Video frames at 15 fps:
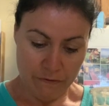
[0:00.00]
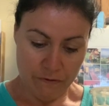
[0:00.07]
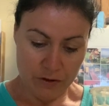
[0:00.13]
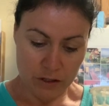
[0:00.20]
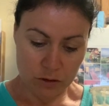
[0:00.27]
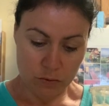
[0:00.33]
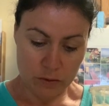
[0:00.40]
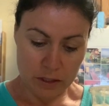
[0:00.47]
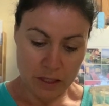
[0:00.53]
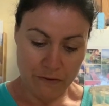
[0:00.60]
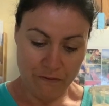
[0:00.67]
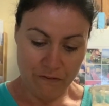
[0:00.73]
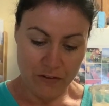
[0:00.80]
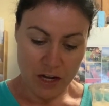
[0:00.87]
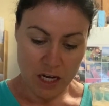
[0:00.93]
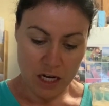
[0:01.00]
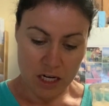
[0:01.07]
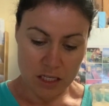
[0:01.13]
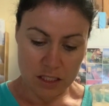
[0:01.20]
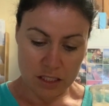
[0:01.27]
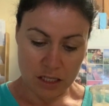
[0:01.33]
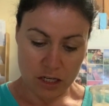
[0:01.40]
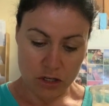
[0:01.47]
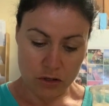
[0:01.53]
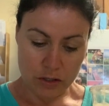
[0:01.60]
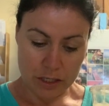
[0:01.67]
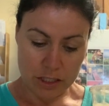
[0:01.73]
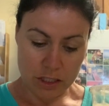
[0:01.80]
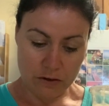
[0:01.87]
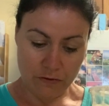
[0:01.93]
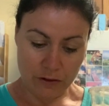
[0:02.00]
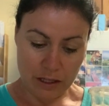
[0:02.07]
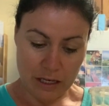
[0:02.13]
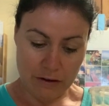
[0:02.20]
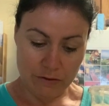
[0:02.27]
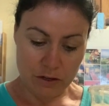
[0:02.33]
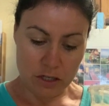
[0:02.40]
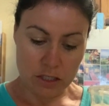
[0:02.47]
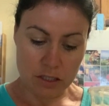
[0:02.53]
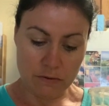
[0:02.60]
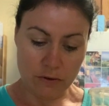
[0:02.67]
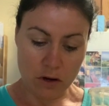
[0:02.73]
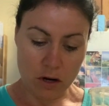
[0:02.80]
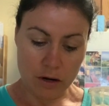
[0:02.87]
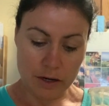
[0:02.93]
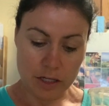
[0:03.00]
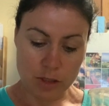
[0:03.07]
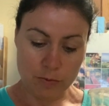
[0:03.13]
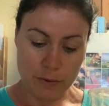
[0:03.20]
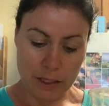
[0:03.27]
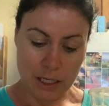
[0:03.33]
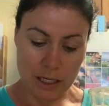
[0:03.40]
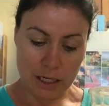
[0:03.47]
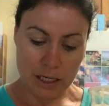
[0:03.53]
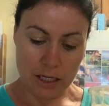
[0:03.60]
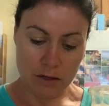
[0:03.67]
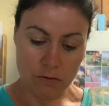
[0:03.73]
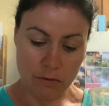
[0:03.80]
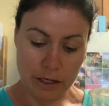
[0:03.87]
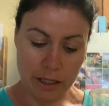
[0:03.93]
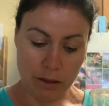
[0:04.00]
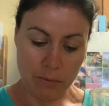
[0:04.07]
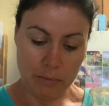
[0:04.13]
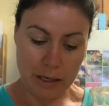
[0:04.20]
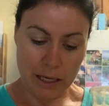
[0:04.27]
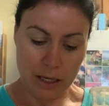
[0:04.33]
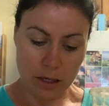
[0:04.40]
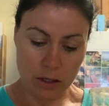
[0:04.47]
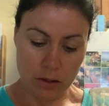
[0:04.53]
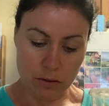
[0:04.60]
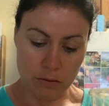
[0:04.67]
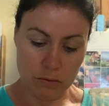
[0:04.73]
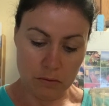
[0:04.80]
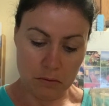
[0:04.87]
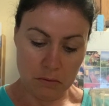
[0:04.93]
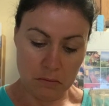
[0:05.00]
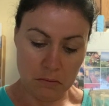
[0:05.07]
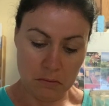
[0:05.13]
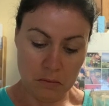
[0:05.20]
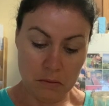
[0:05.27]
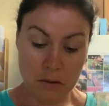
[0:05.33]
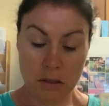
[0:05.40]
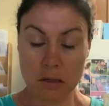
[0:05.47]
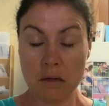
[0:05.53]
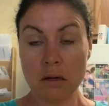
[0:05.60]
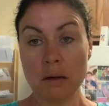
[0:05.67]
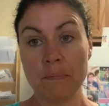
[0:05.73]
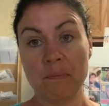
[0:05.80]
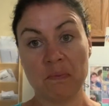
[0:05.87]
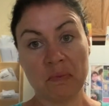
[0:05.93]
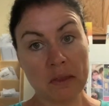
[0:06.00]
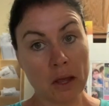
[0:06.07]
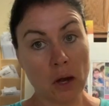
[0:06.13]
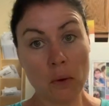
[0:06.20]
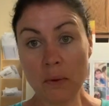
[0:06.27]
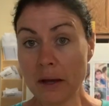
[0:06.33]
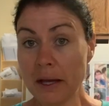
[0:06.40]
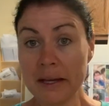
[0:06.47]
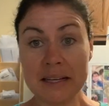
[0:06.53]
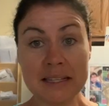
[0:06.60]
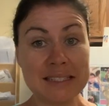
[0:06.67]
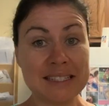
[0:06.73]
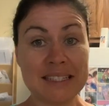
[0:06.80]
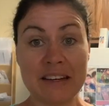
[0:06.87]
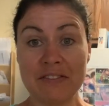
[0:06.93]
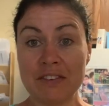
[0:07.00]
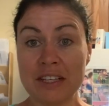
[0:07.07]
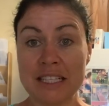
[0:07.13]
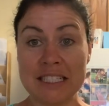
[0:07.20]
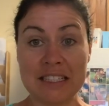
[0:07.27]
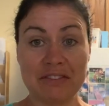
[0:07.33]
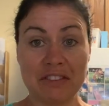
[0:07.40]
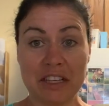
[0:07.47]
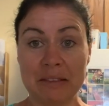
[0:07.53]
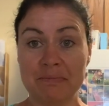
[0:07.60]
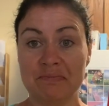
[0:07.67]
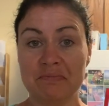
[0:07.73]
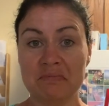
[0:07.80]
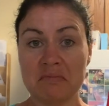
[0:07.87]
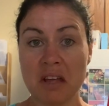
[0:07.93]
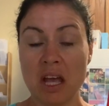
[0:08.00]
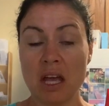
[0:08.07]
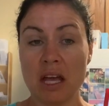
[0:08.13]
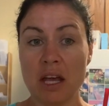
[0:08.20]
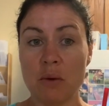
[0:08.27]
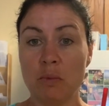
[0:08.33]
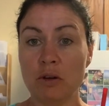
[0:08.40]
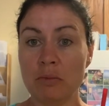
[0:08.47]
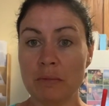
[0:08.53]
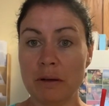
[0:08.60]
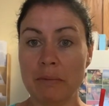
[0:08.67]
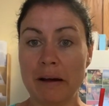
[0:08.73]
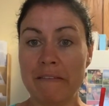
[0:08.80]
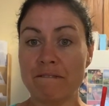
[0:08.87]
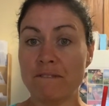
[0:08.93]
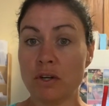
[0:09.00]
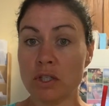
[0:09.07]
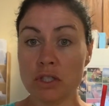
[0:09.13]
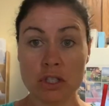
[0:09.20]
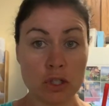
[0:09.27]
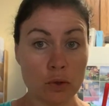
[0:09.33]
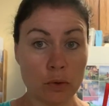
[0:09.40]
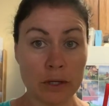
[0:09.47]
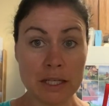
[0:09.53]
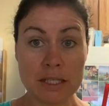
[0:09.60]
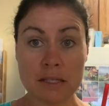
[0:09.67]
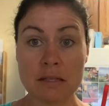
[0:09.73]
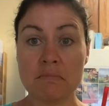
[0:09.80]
Filled with fun, sun-drenched flavors of orange, banana, and real mango. Okay, it's definitely different. It wouldn't be my first choice,